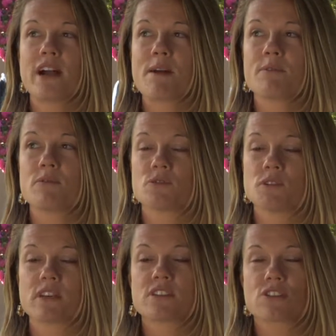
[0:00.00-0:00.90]
what happened was
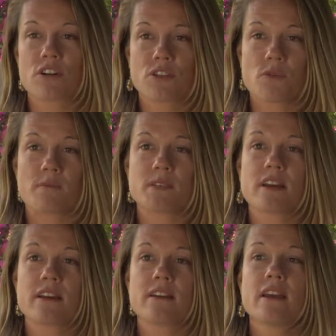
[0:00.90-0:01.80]
we started the
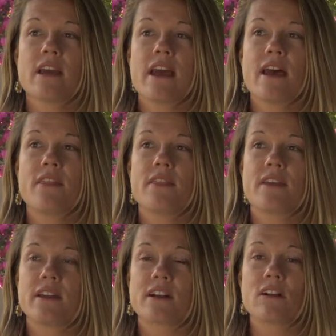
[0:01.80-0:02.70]
website. And then